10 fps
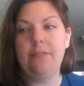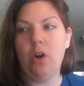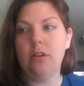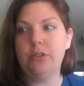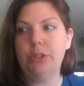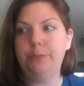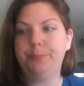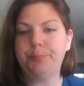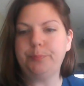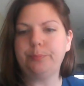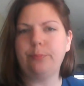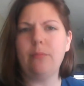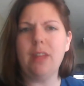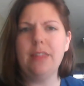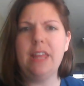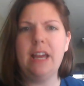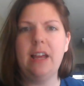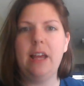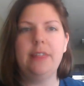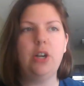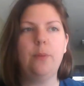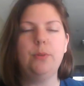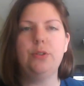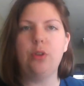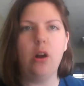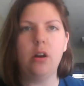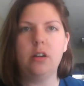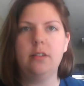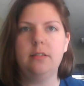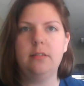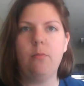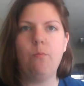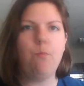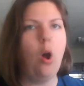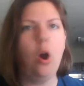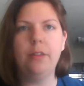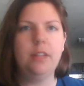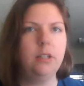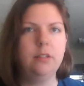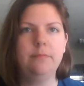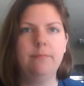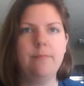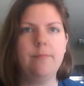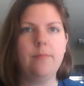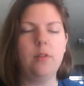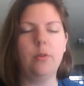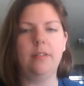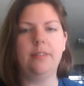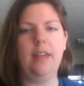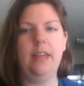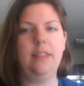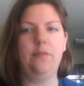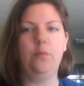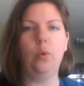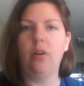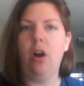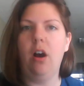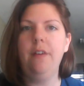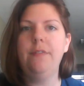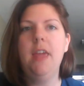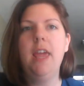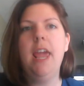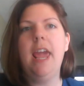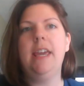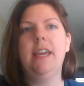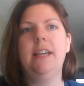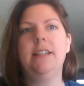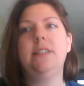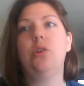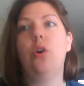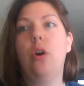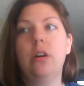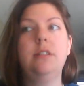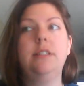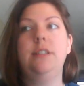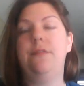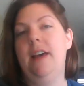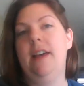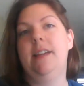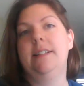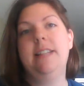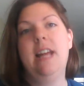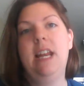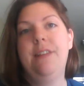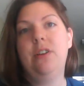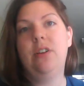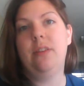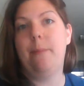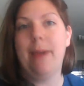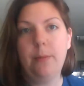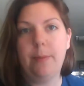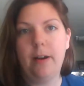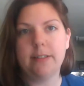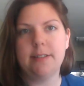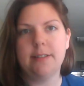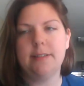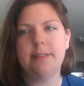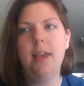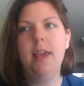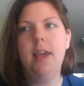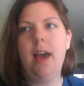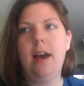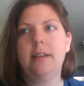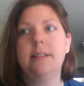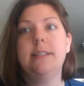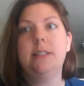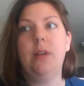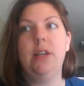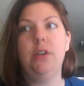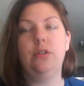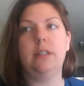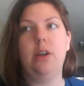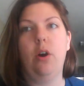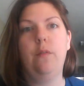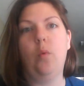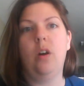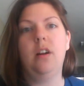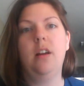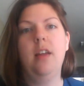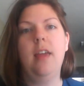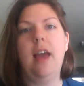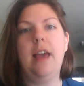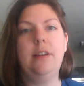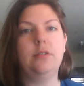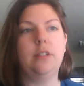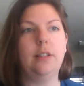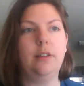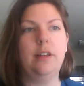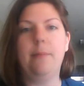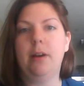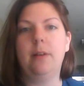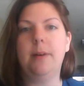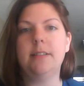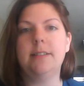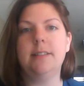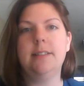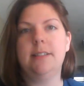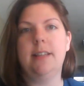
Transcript: gone to, the numbers aren't on there, or they've worn off, and it's hard to find. It's not even on the mailboxes, because that's what I usually go for. I usually look at mailboxes